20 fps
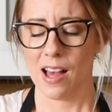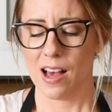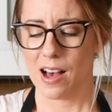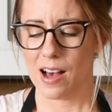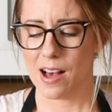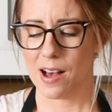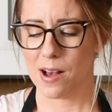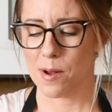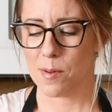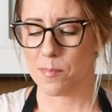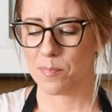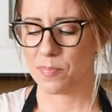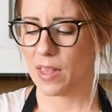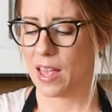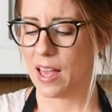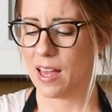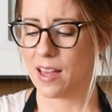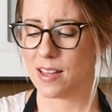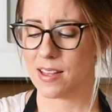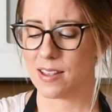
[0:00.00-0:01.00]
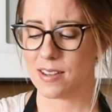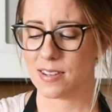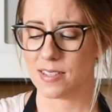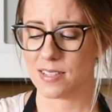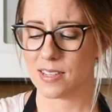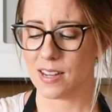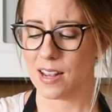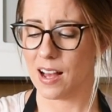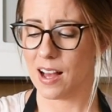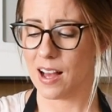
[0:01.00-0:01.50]

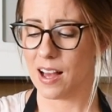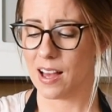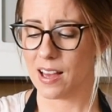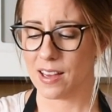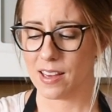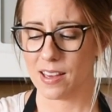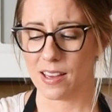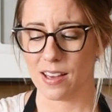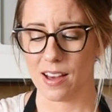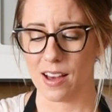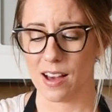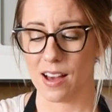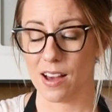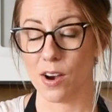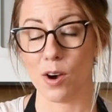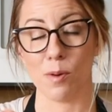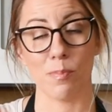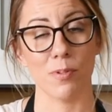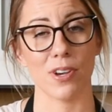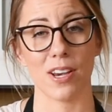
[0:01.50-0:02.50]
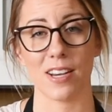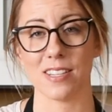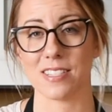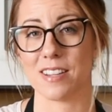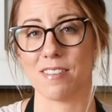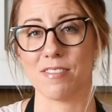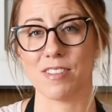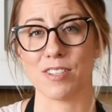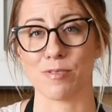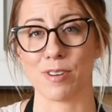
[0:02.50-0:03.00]
And I hope you guys
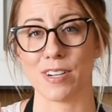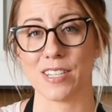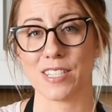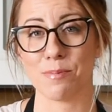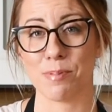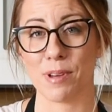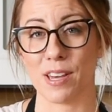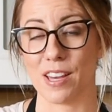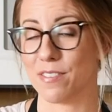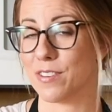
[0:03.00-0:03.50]
love this recipe.